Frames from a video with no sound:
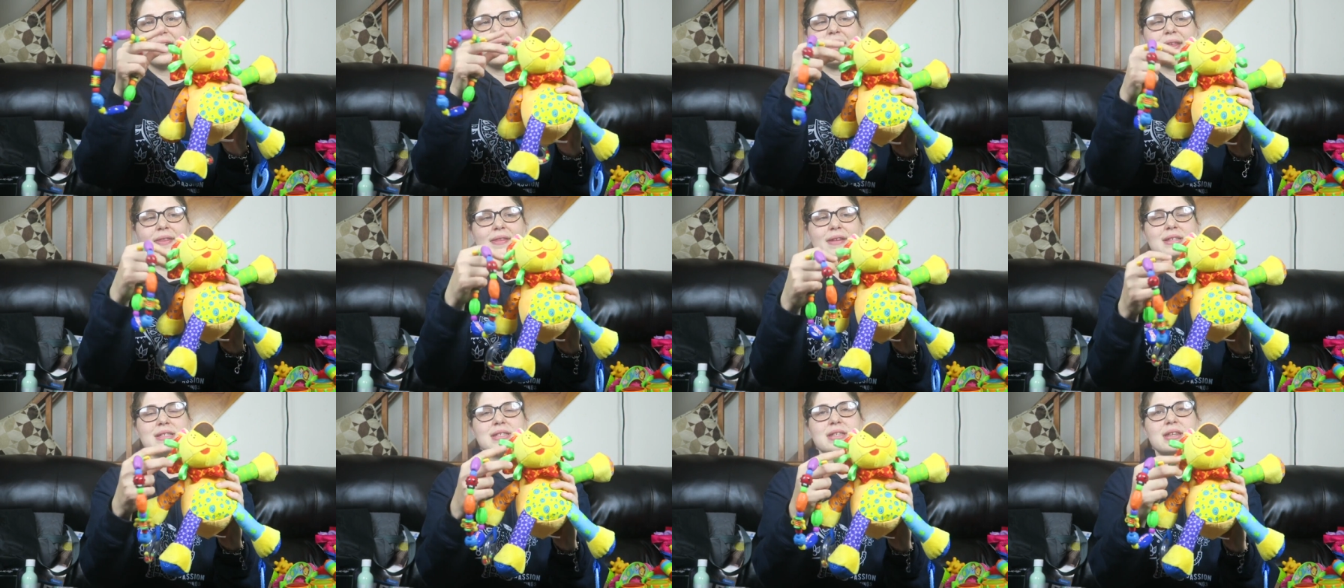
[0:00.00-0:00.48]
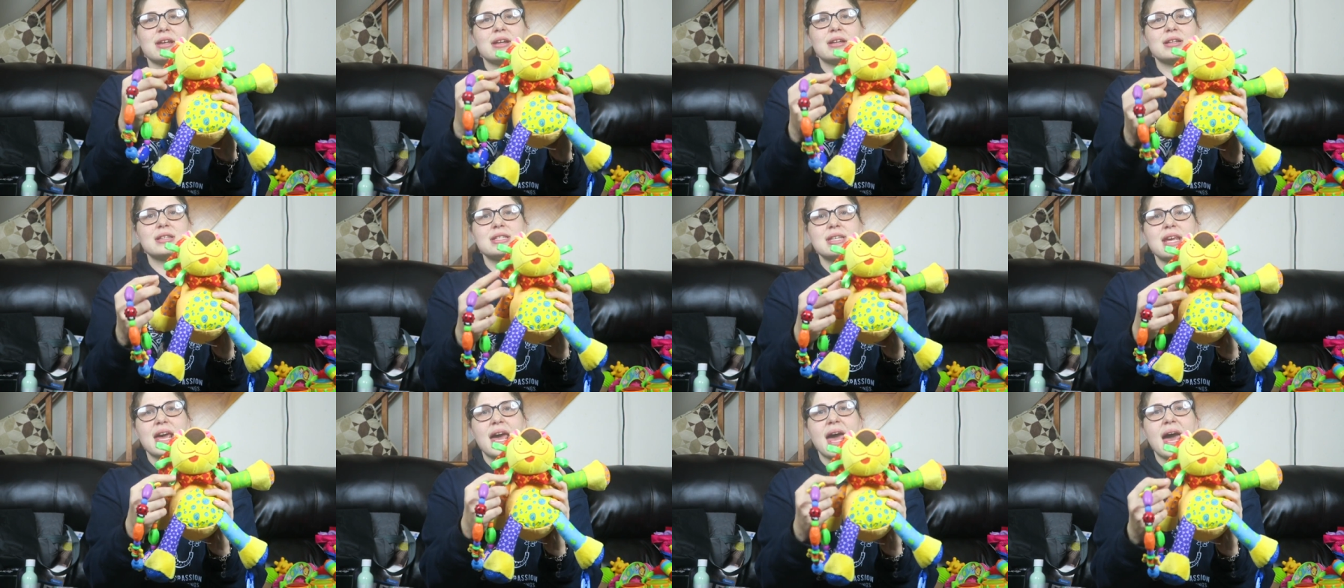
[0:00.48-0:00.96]
And these
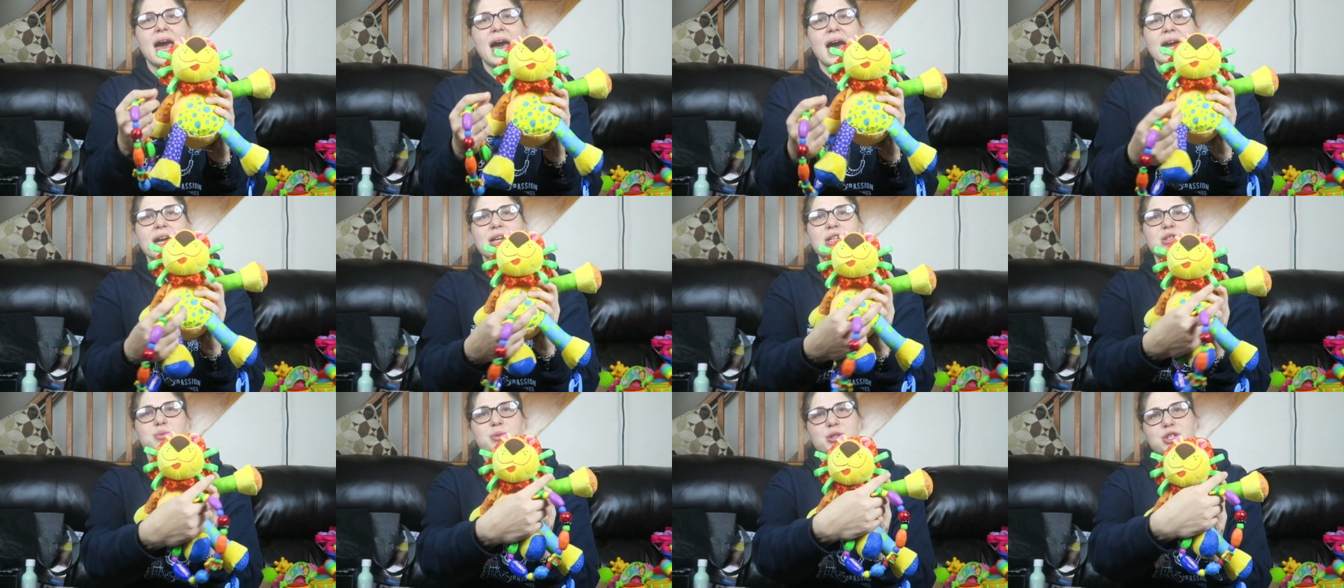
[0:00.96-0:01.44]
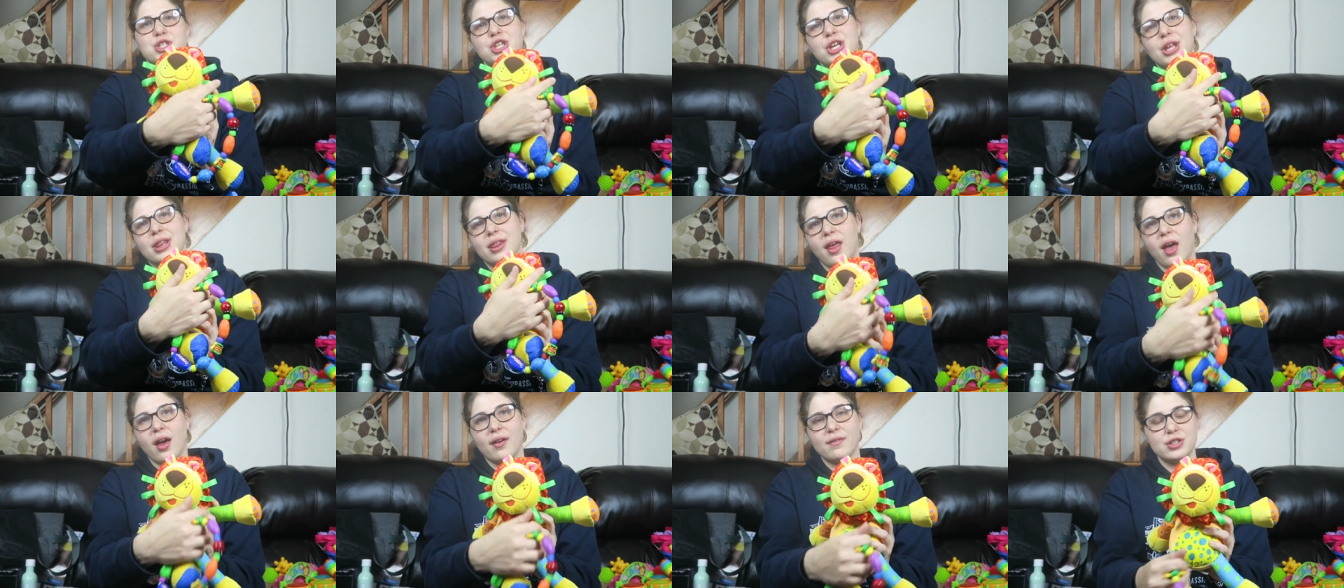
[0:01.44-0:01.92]
little tags, which she
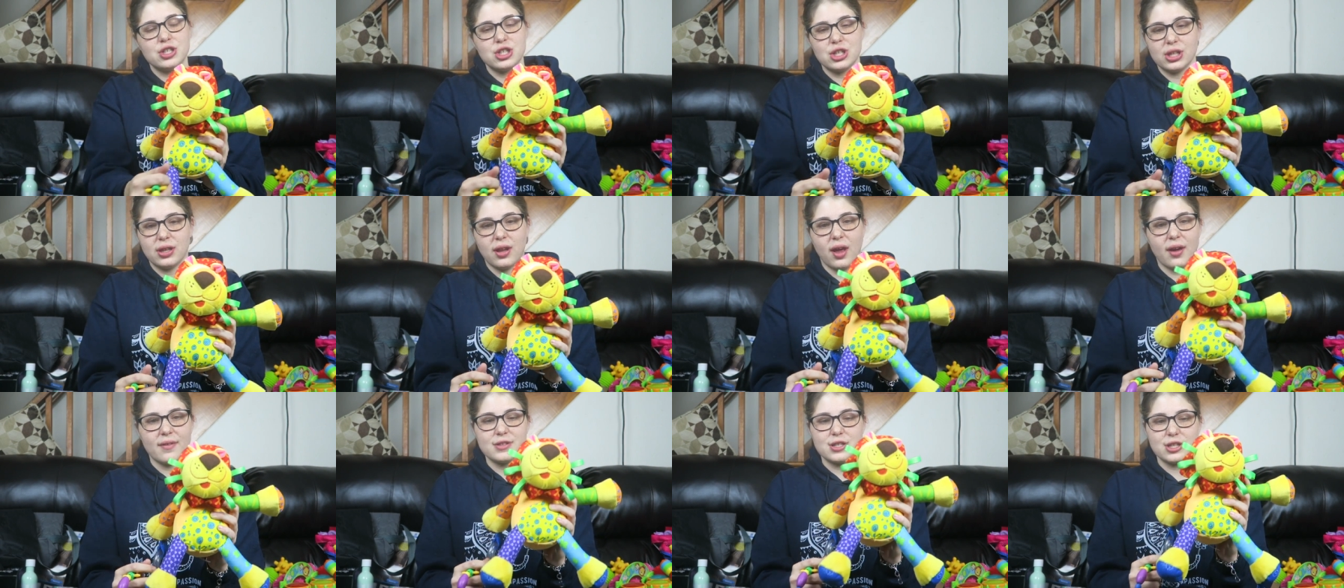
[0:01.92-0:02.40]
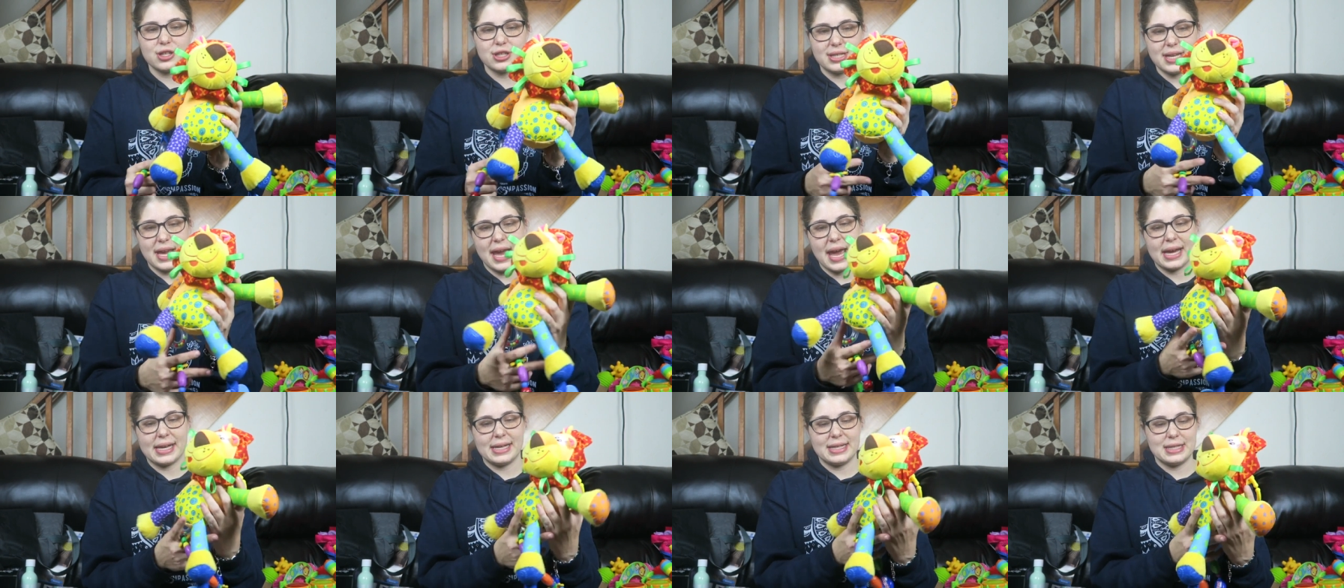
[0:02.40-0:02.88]
loves. She loves her
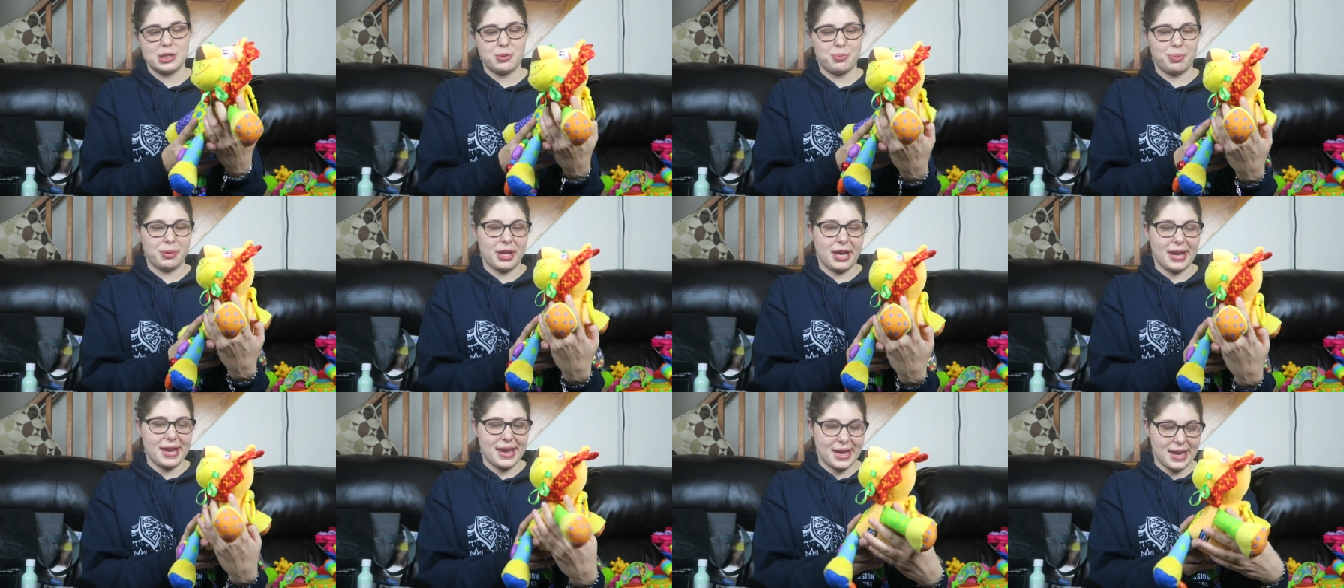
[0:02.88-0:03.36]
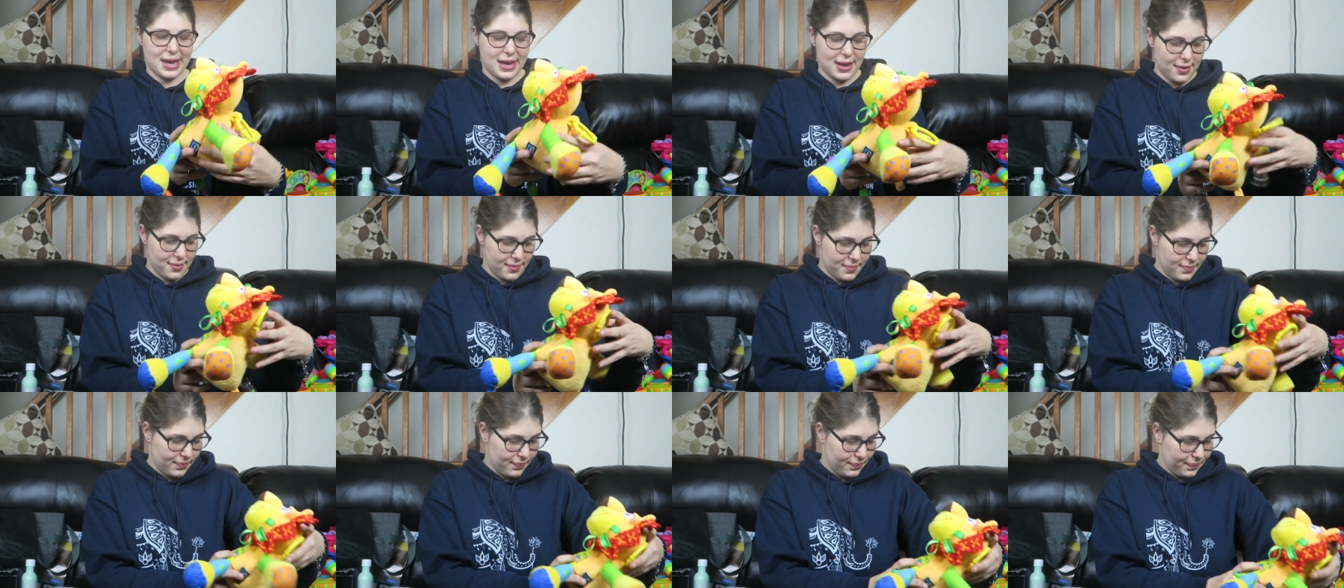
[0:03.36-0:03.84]
taggies
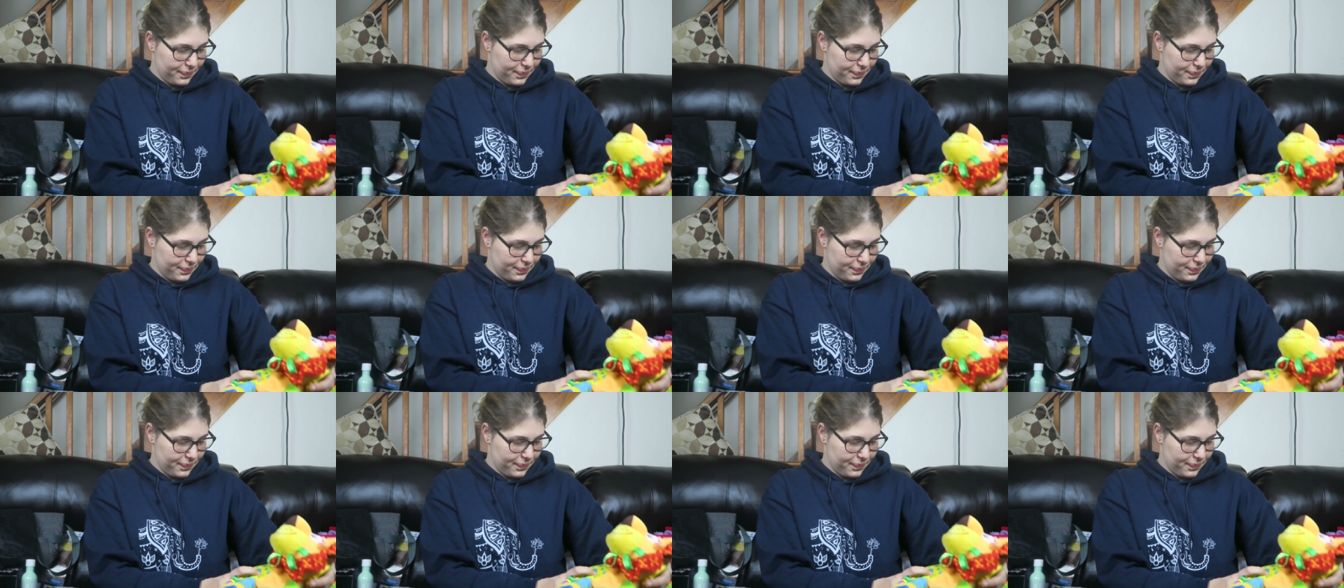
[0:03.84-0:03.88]
blanket.